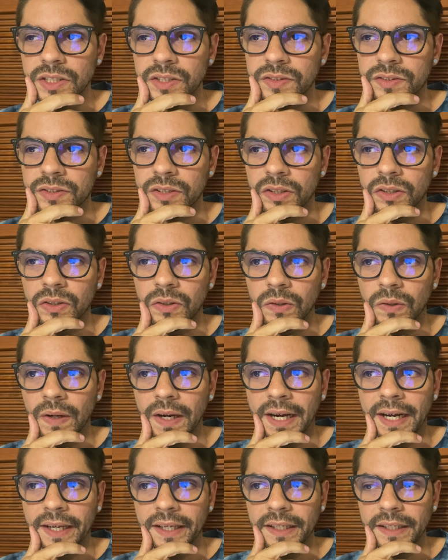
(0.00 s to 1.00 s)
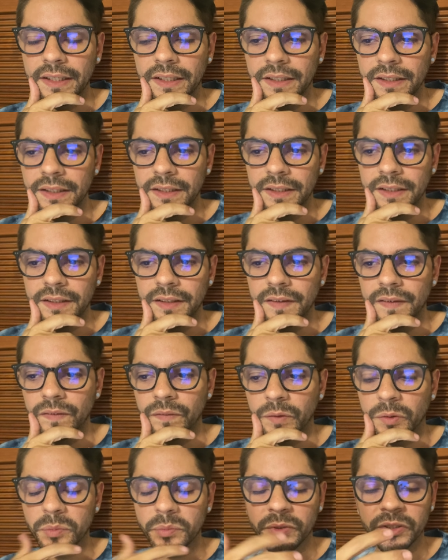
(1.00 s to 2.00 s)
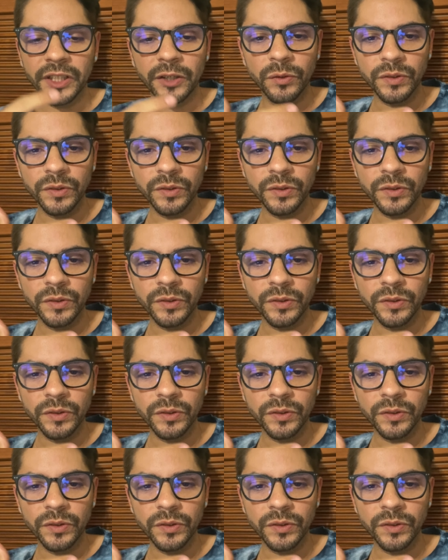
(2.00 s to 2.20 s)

So I remember that I